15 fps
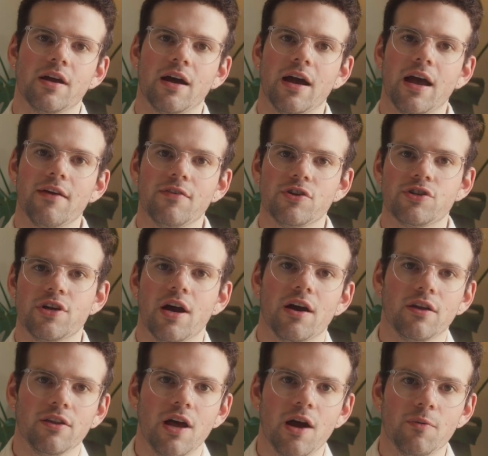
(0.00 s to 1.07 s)
I haven't shot
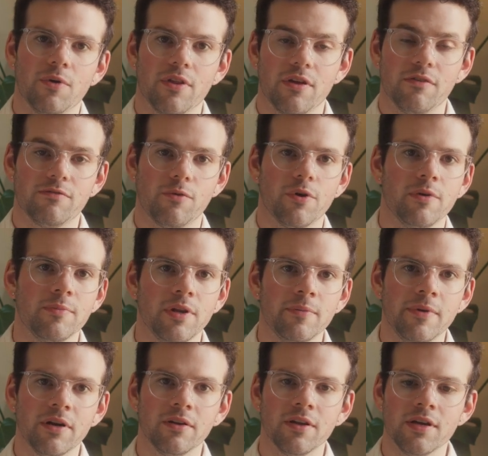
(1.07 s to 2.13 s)
a lot with a forty
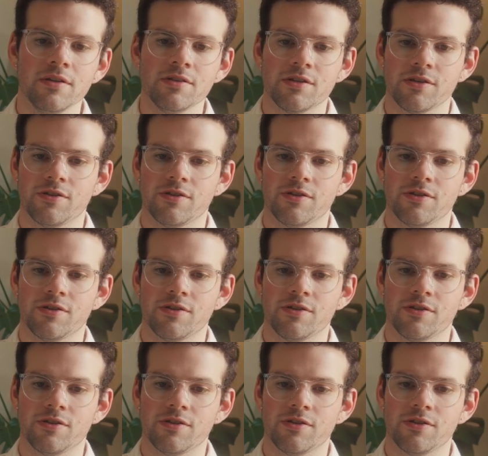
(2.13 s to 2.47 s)
millimeter lens,